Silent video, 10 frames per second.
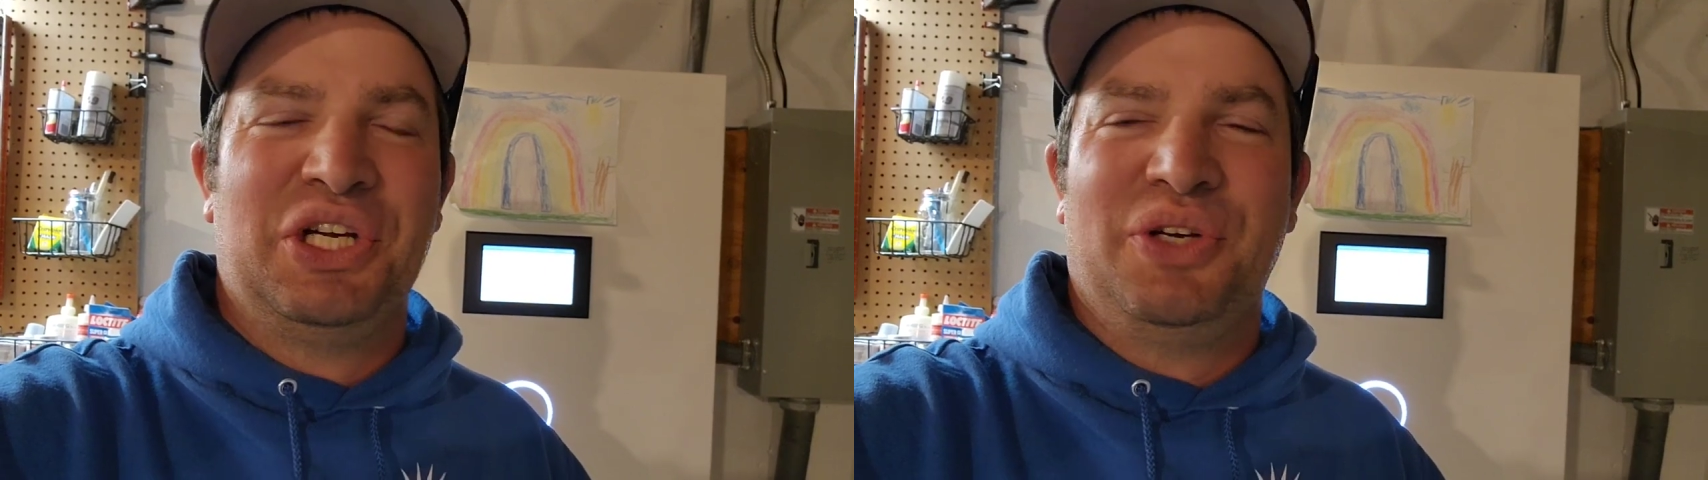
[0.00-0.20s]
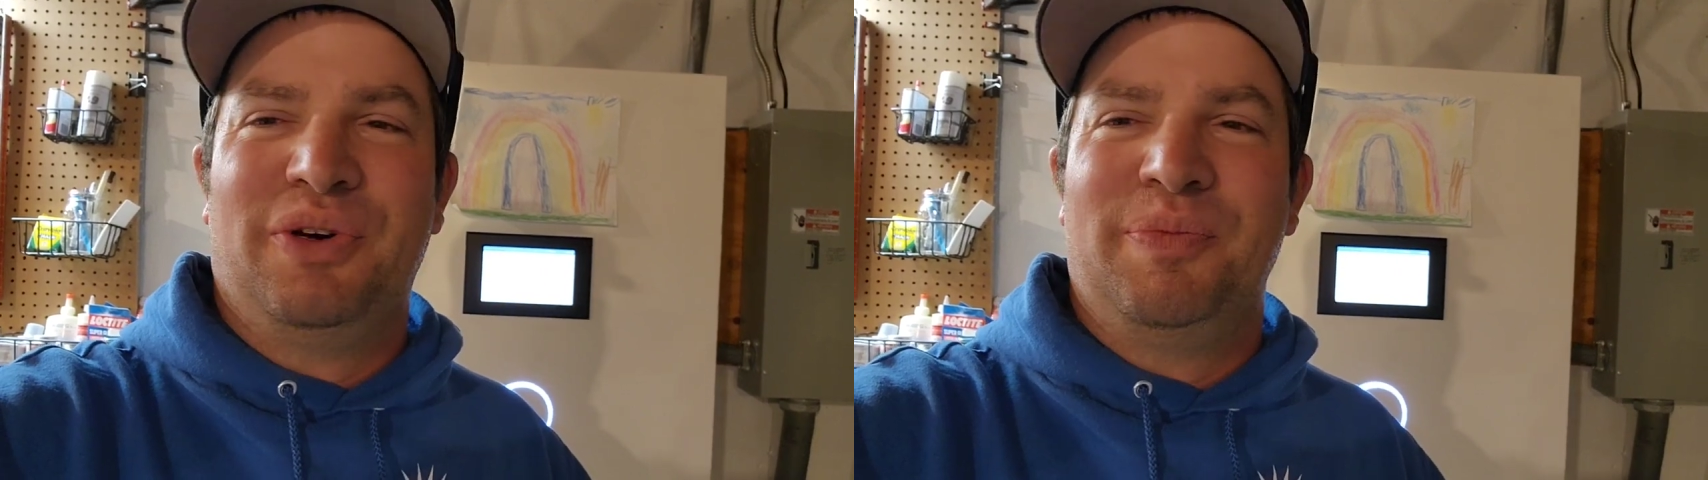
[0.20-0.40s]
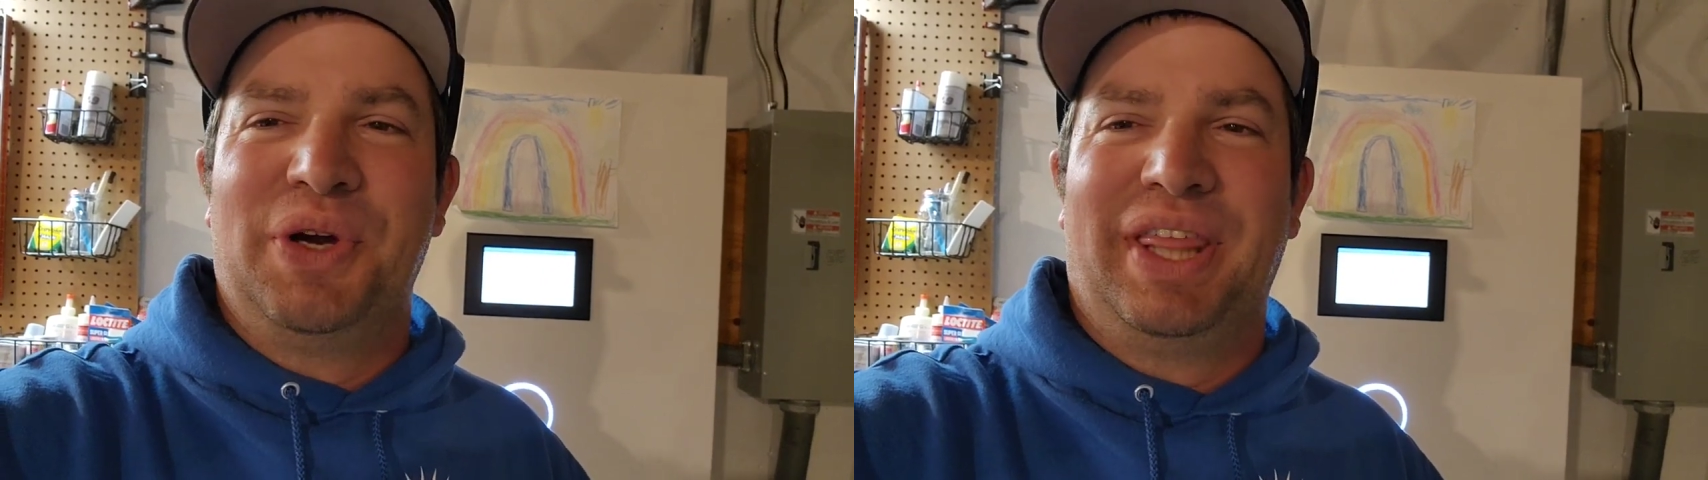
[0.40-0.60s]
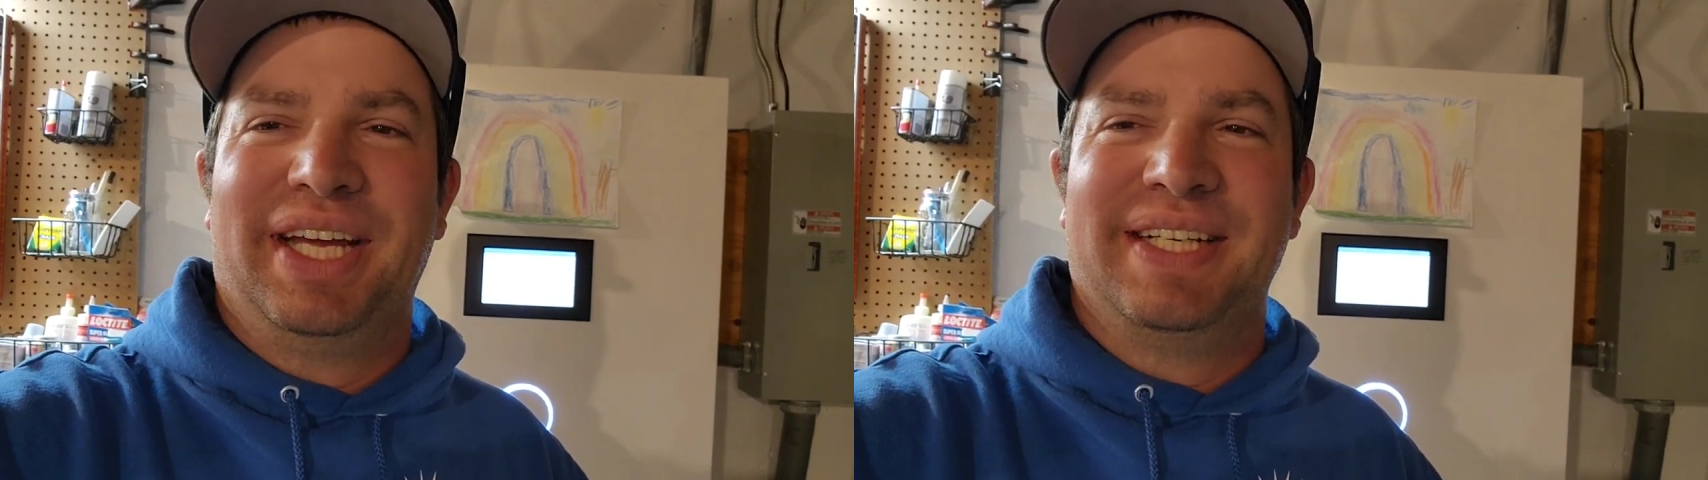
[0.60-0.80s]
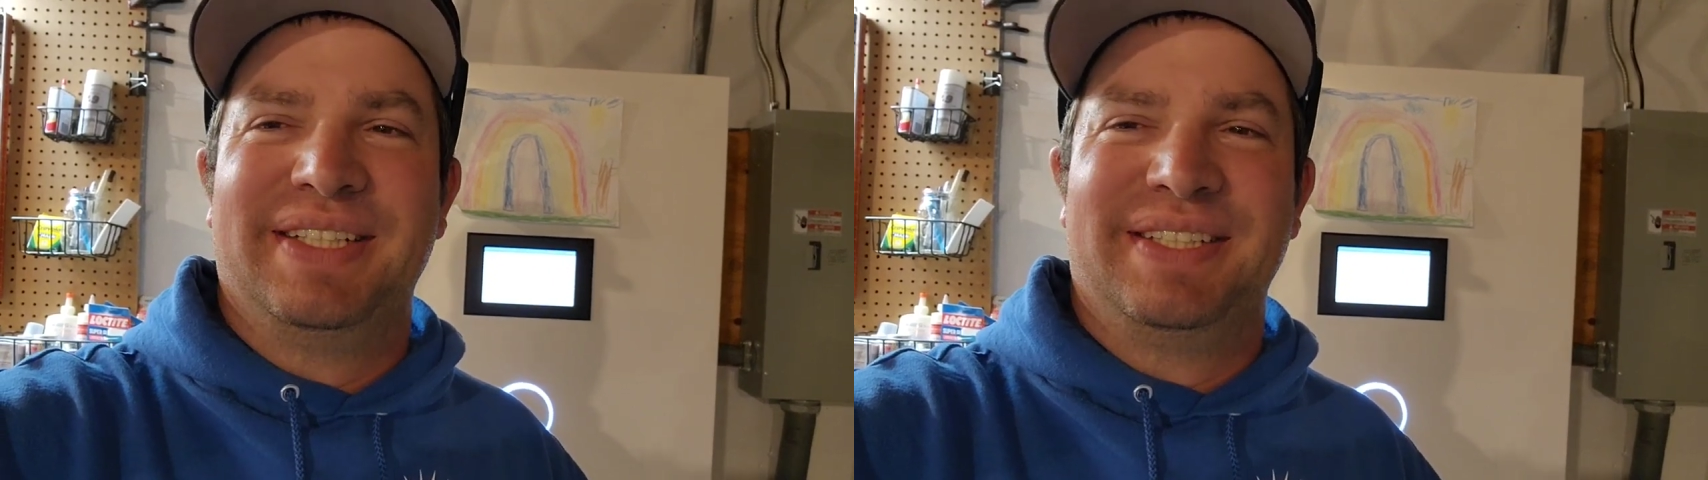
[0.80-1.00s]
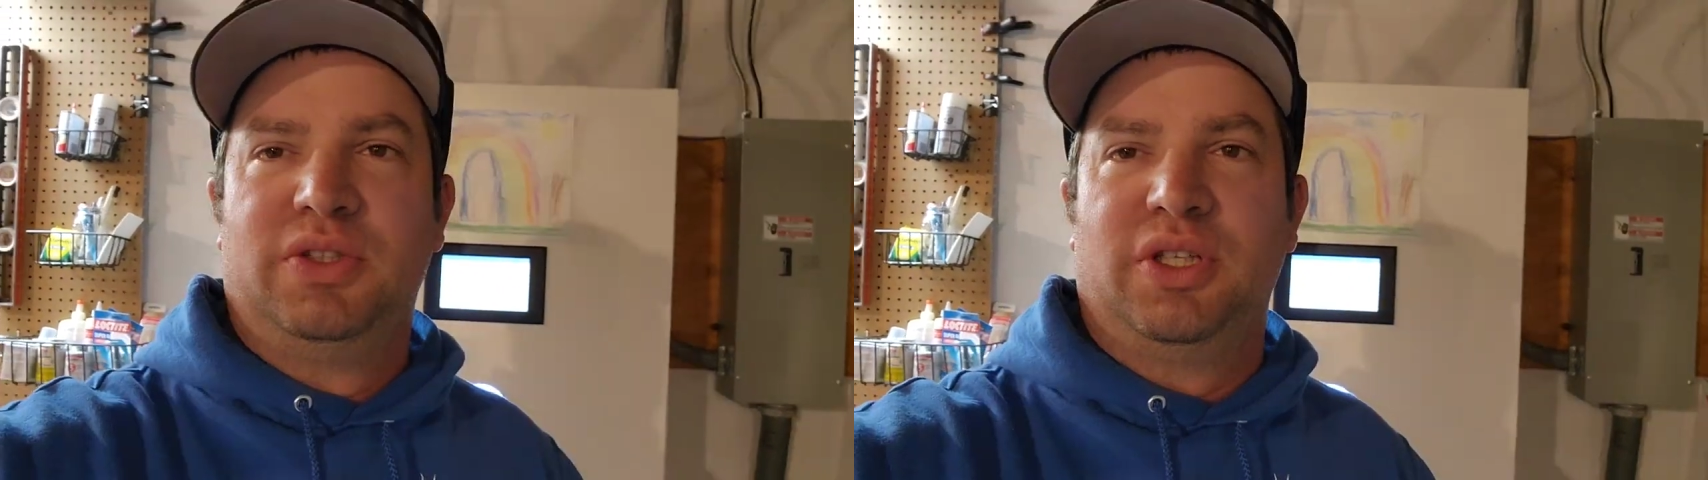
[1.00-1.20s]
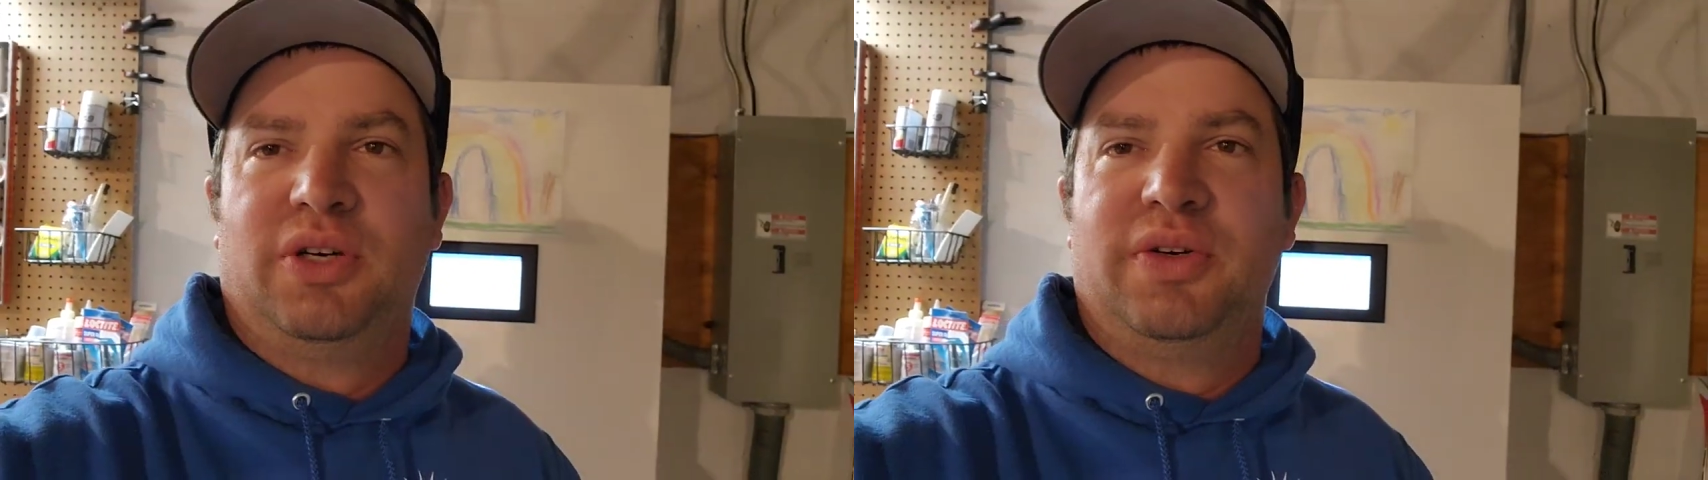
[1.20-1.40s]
one more thing. So